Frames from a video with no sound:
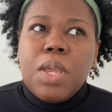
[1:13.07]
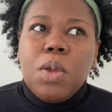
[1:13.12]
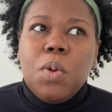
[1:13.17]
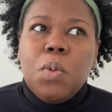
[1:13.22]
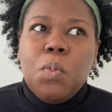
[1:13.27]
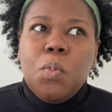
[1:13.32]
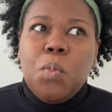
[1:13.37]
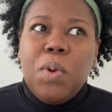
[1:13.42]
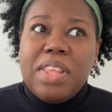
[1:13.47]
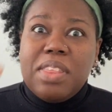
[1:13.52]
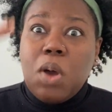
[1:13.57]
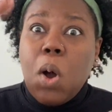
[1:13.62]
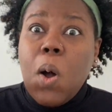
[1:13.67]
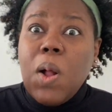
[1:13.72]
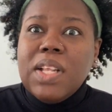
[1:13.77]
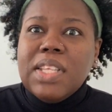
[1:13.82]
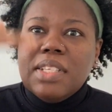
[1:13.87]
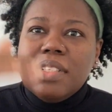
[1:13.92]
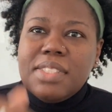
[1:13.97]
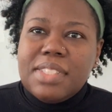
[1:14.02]
with all
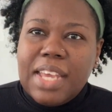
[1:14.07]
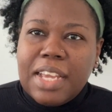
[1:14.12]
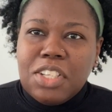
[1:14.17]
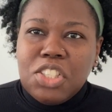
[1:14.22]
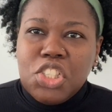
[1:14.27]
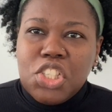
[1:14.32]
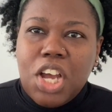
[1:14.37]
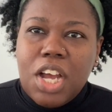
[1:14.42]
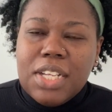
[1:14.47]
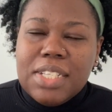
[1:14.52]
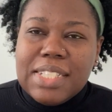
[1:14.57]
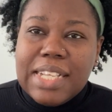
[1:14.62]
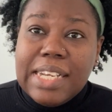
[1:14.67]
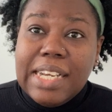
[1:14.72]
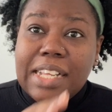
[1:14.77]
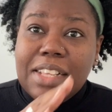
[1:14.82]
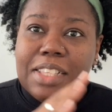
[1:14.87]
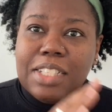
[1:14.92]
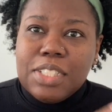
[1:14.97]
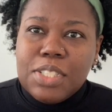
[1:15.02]
the sections, and
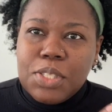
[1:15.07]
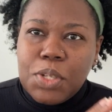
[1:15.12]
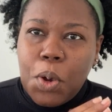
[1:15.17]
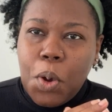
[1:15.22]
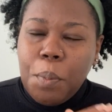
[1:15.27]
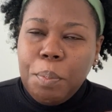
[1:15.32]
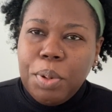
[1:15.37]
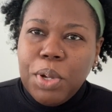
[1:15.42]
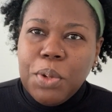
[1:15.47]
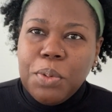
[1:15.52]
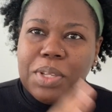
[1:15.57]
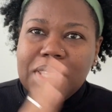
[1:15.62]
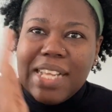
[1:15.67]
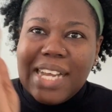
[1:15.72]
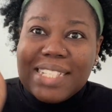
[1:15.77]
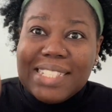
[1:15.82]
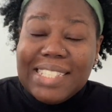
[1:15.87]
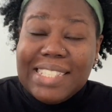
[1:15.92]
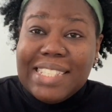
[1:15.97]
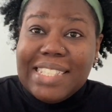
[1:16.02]
then just upload
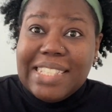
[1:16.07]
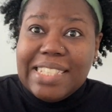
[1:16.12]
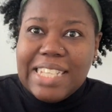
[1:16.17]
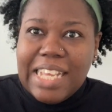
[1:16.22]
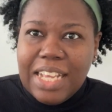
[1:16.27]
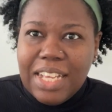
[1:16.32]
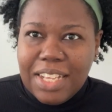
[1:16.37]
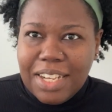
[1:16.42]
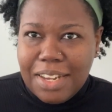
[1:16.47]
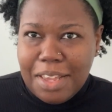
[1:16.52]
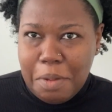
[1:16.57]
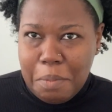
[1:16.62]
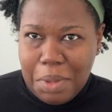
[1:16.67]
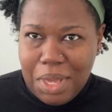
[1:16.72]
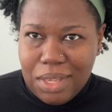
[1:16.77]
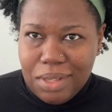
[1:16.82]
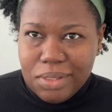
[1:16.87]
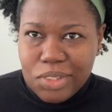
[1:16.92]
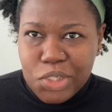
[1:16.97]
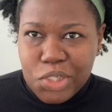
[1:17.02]
that single
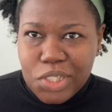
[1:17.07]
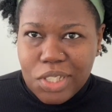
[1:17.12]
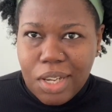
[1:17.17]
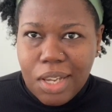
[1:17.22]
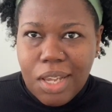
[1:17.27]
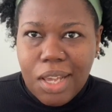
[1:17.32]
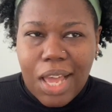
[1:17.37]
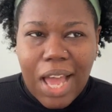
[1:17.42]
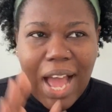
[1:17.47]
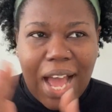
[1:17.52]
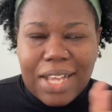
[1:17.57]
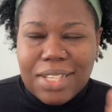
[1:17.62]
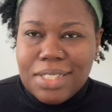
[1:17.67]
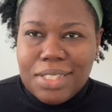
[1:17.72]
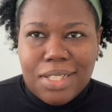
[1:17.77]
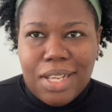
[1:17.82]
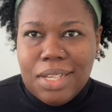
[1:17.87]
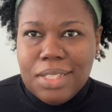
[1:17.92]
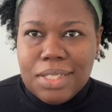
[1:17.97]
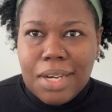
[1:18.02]
image as
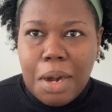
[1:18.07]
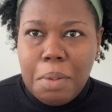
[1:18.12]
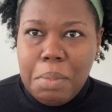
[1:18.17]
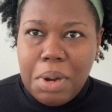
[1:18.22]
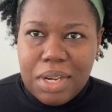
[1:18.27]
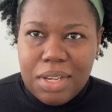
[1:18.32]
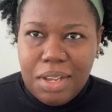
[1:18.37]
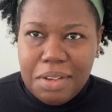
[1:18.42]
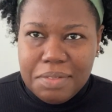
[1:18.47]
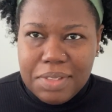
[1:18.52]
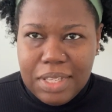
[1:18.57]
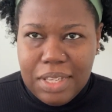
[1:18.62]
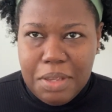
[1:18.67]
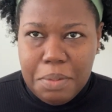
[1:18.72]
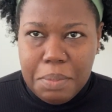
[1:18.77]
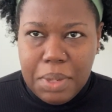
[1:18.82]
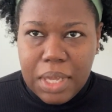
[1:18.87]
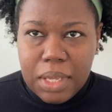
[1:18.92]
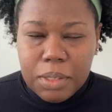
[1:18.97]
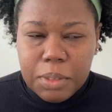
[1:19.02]
the entire body of the
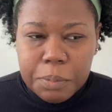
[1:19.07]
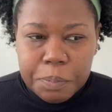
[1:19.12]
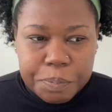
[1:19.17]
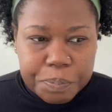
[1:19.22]
email.